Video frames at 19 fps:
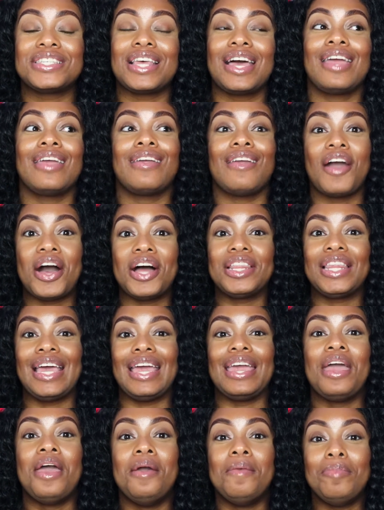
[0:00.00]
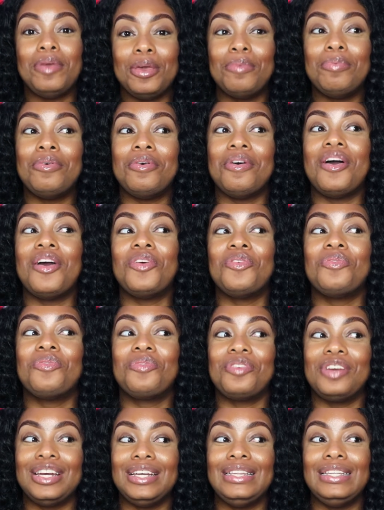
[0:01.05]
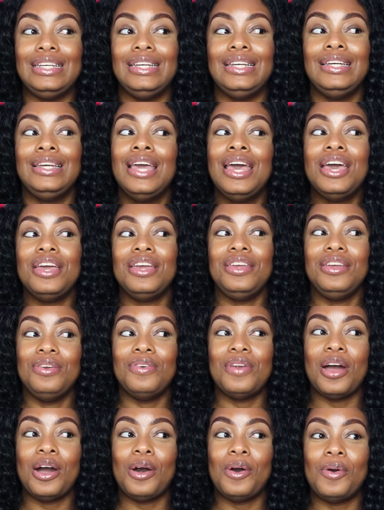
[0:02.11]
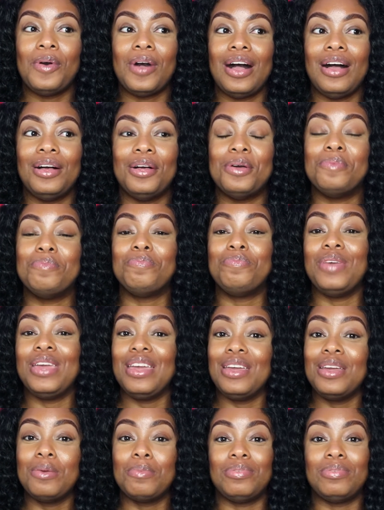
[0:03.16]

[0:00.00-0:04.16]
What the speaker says: Like y'all, like people are really, being